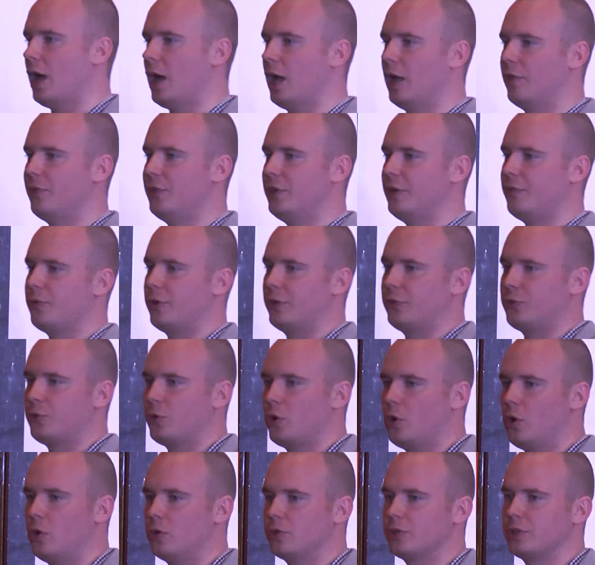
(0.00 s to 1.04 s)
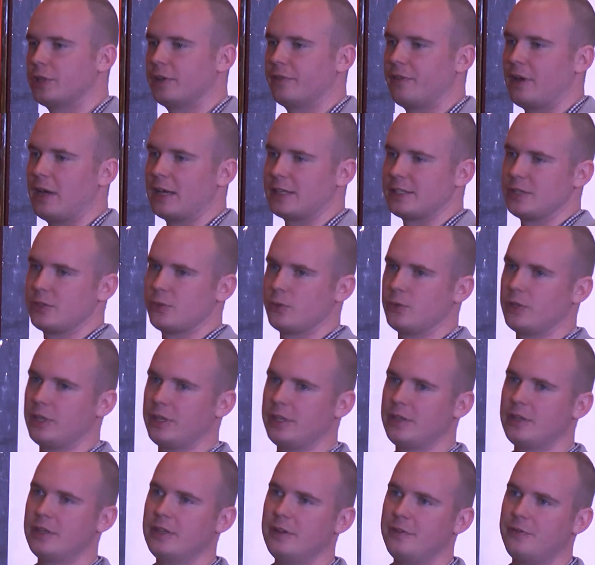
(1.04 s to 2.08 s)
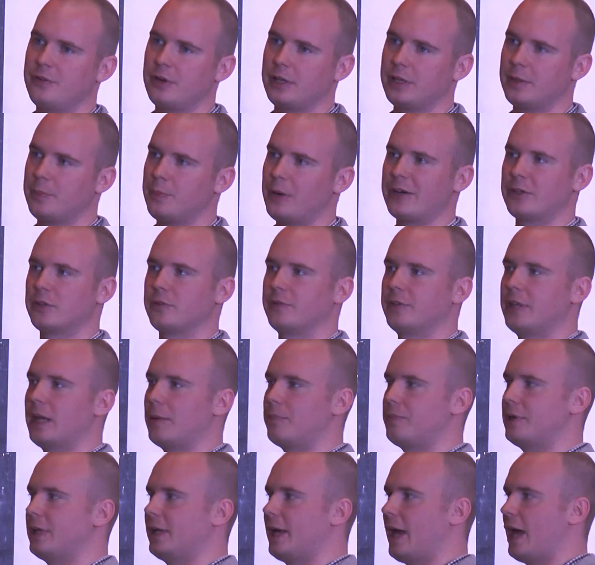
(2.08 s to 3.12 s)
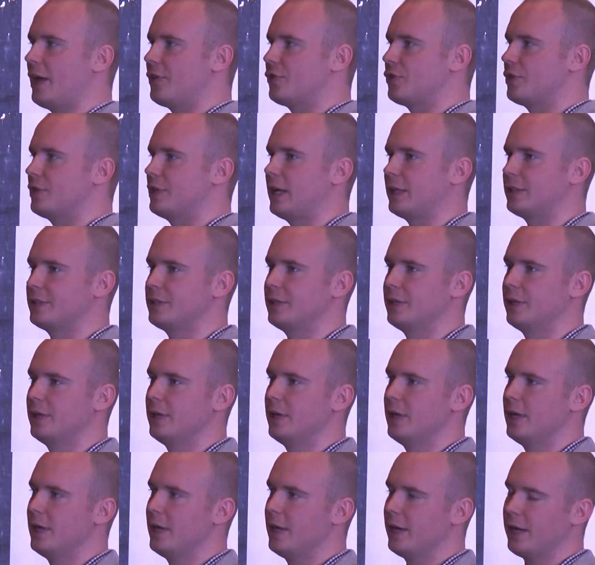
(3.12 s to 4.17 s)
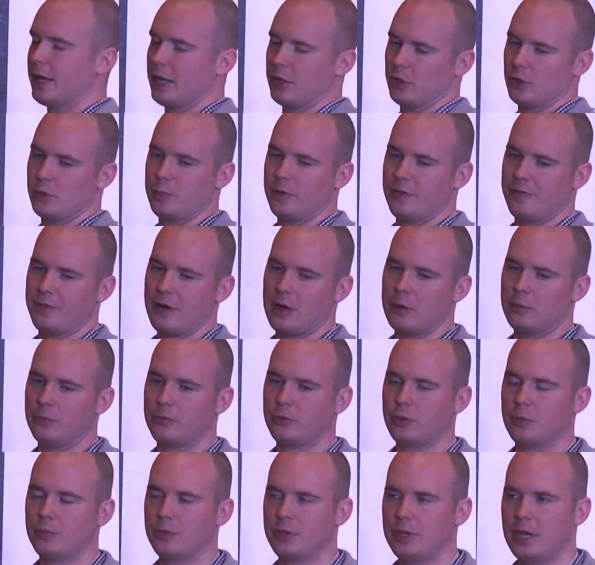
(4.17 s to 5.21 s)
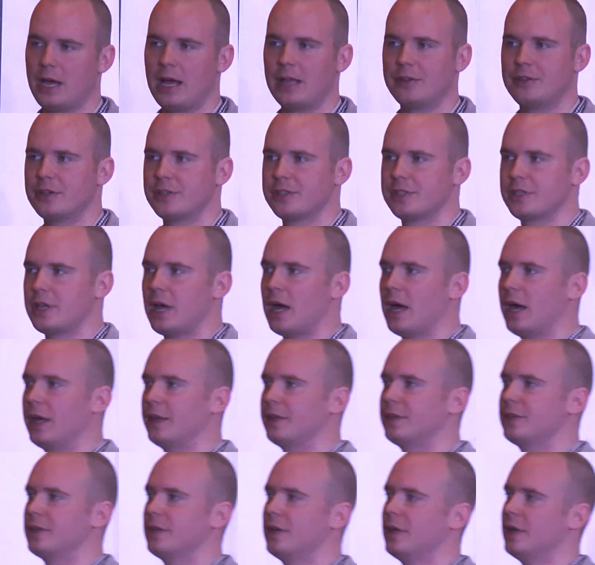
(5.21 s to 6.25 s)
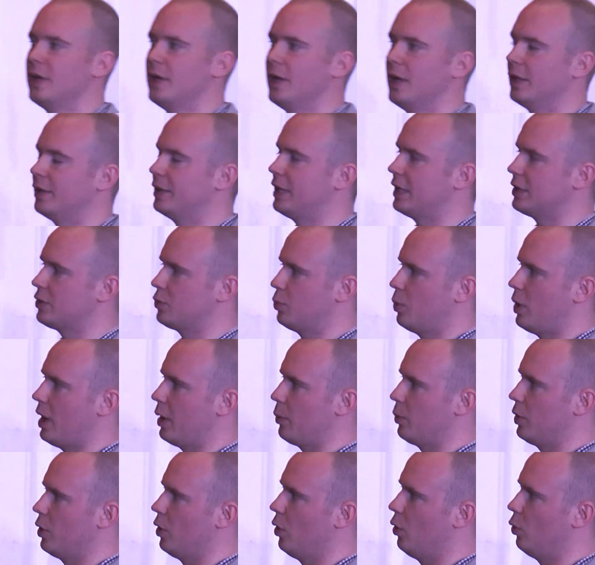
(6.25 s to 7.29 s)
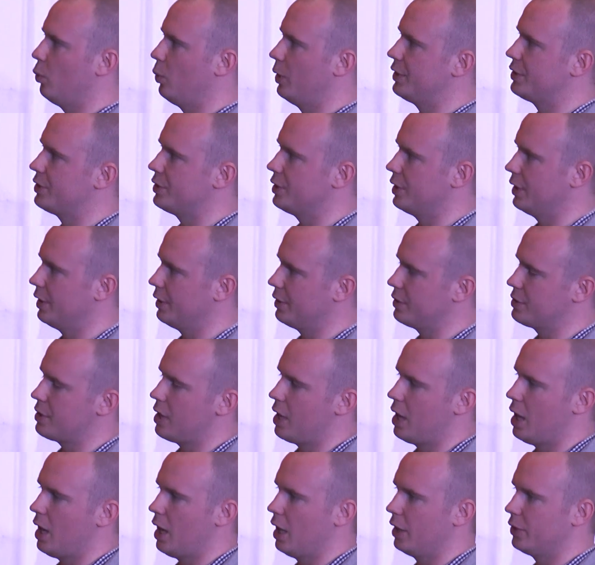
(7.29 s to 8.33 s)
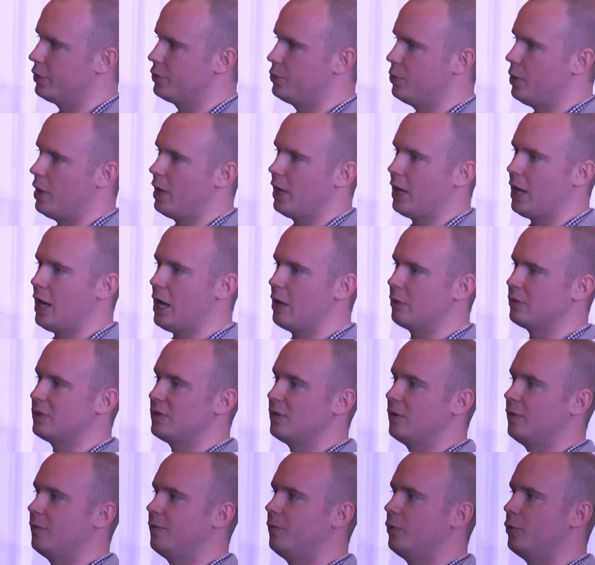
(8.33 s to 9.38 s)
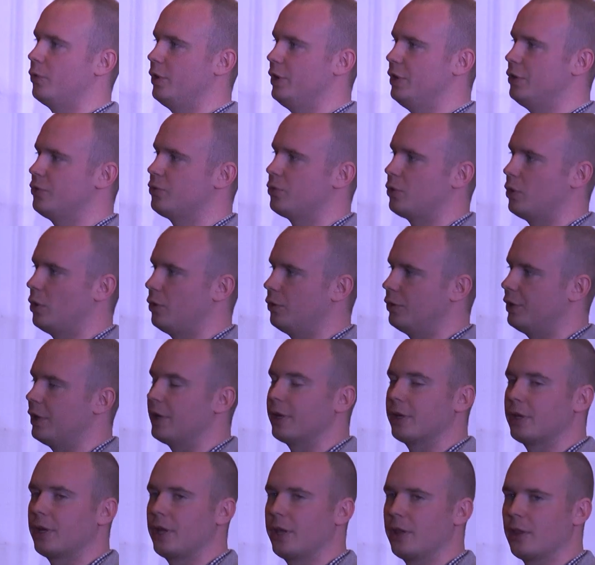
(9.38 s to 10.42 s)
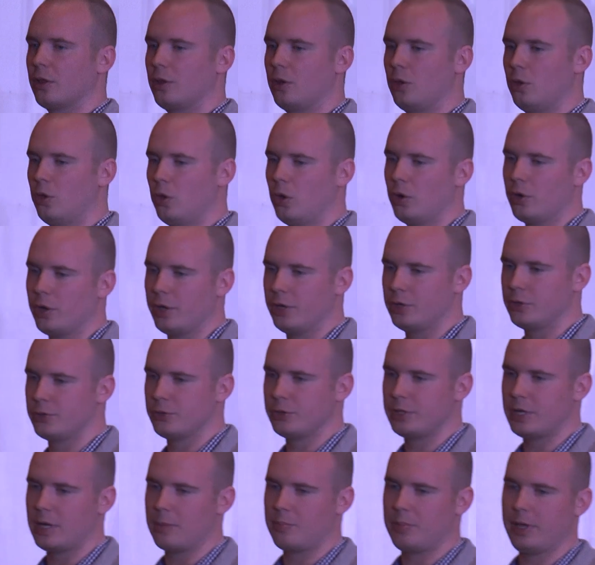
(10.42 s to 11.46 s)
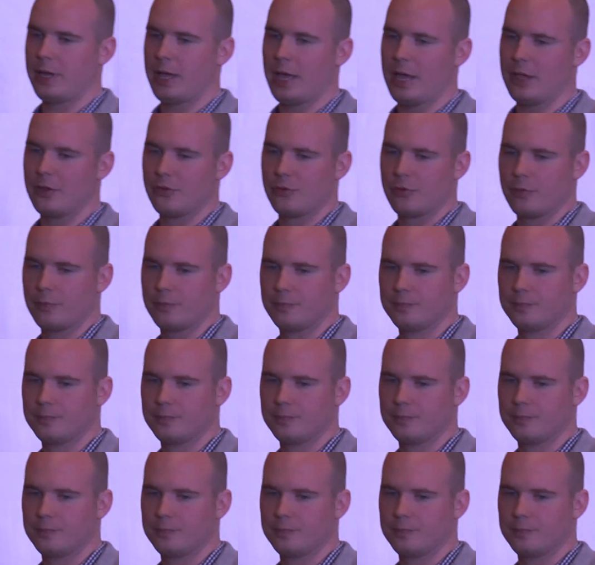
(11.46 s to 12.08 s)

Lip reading: different roles have access to the different part of the application that cannot be found from the other side. That's why we always need 2 accounts for each role that can log into the application.